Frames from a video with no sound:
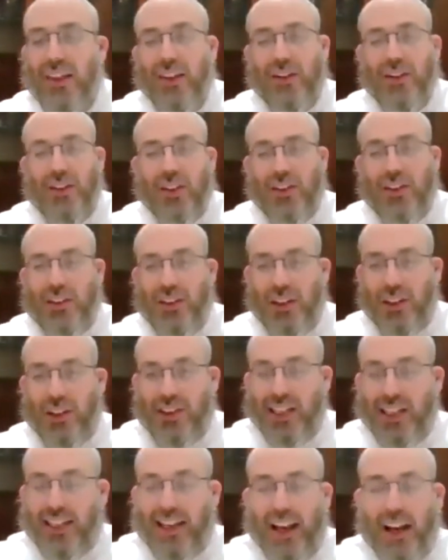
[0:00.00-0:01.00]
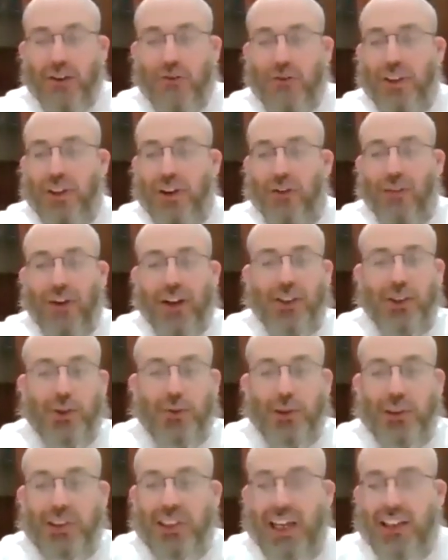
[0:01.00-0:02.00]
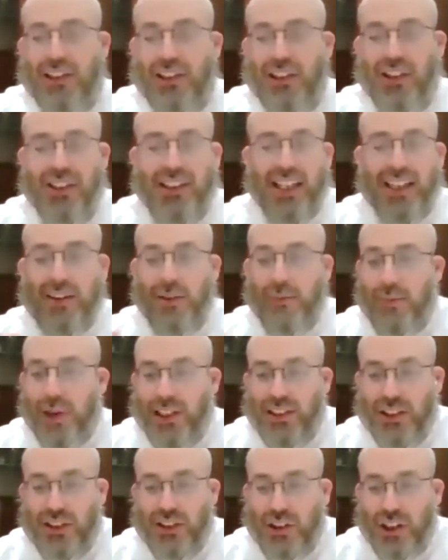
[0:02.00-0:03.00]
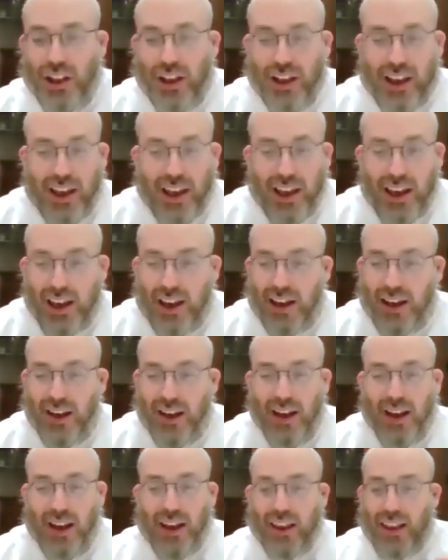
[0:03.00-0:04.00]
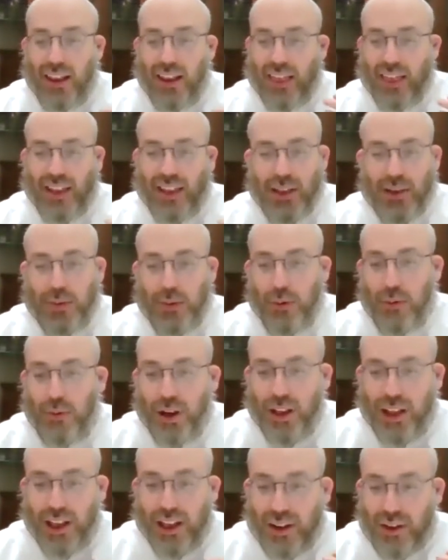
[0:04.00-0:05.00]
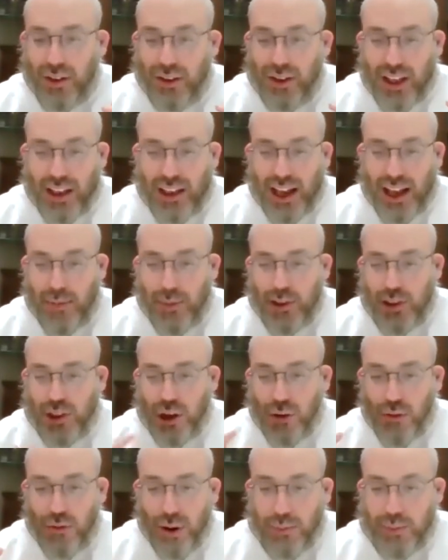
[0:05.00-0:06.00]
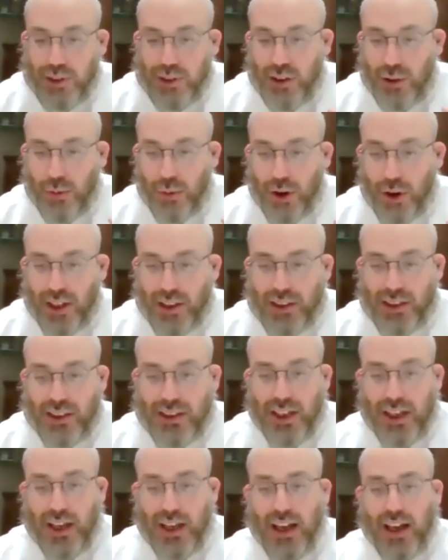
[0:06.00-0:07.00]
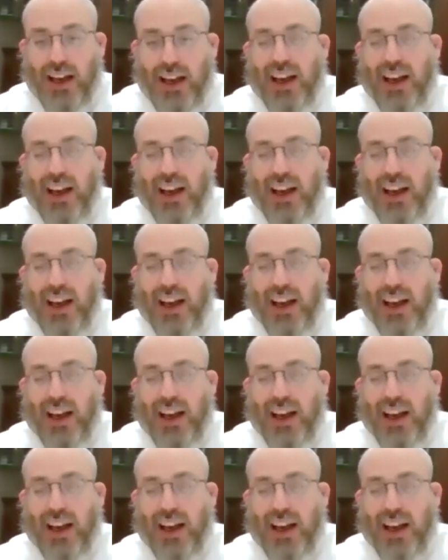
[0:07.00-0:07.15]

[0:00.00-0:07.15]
The Sanhedrin, the great Jewish sages, sent a message to the king that things were really guilty and how much corruption it was.